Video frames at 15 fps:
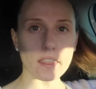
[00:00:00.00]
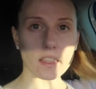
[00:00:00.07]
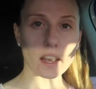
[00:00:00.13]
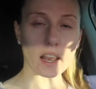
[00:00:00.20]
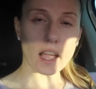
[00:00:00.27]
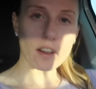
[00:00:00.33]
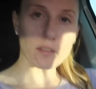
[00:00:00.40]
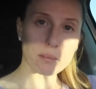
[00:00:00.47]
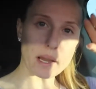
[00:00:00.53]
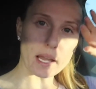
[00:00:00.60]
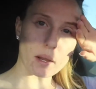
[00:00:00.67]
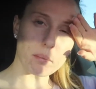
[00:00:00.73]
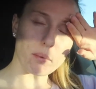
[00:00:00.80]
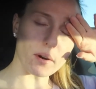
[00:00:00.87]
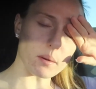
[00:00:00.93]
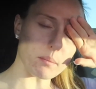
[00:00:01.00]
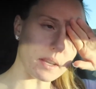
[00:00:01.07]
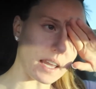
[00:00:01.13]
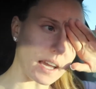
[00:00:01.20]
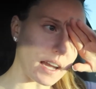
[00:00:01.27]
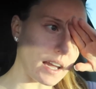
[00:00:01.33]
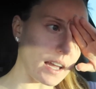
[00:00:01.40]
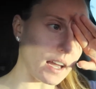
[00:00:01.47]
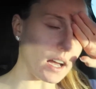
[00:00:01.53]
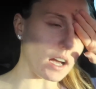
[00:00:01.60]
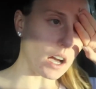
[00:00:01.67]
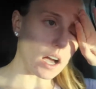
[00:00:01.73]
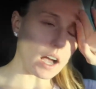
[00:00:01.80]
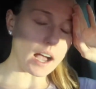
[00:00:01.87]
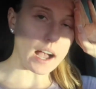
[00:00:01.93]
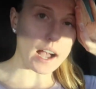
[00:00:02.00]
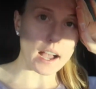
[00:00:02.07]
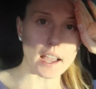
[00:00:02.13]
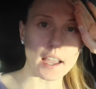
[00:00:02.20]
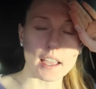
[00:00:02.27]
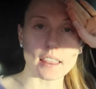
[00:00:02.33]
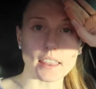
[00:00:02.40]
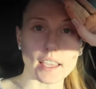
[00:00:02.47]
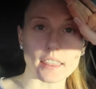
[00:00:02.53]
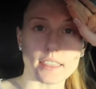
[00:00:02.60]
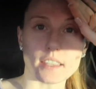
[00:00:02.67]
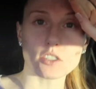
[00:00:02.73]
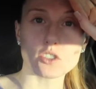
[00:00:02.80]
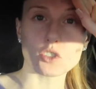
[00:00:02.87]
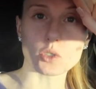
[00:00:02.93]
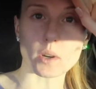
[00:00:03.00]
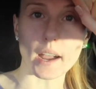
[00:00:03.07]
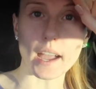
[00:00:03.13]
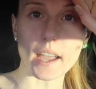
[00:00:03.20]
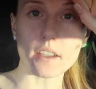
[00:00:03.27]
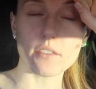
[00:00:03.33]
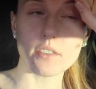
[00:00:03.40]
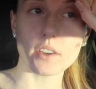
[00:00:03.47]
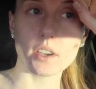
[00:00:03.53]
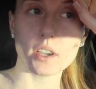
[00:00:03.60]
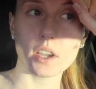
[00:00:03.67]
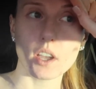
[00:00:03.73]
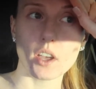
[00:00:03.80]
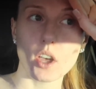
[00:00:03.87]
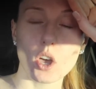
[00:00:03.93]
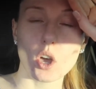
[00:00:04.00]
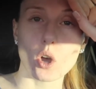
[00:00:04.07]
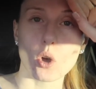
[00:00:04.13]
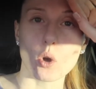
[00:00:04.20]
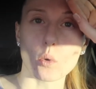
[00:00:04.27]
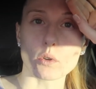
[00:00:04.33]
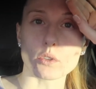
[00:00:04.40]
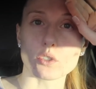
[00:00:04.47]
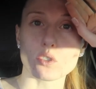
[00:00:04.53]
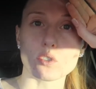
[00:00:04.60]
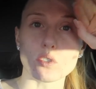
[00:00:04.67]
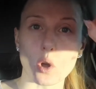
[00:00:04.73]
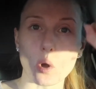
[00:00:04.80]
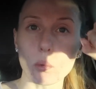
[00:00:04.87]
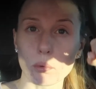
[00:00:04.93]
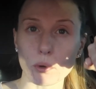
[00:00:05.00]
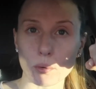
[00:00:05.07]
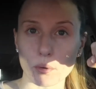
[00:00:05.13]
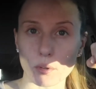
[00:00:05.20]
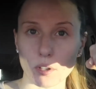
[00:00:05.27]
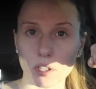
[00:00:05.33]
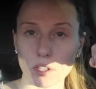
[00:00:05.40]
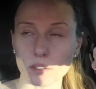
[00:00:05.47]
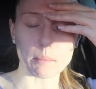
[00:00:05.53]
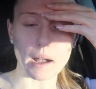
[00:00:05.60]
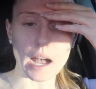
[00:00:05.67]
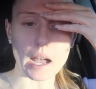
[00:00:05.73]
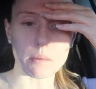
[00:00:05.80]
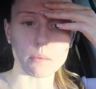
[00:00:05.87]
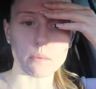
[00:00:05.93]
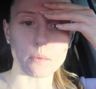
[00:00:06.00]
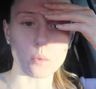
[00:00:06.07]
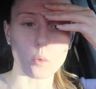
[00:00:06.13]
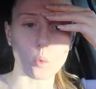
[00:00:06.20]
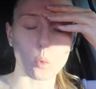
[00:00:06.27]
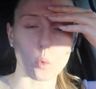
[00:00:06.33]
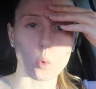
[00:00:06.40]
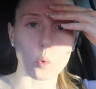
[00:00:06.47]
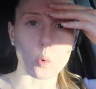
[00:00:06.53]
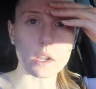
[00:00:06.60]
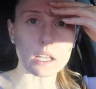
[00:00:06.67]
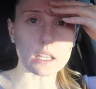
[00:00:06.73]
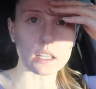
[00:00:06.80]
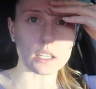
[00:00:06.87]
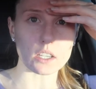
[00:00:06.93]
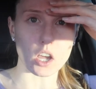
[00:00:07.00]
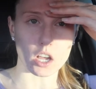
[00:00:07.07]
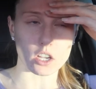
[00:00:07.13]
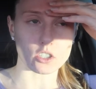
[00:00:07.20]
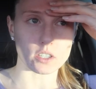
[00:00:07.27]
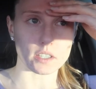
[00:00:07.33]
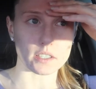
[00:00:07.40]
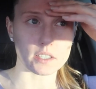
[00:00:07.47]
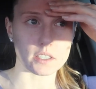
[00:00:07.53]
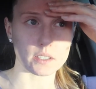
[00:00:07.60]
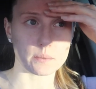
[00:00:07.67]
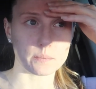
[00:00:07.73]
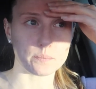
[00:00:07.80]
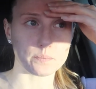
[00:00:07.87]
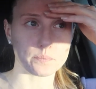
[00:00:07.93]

that I have my appointment at. I, like this drive was so brutal. I'm really nauseous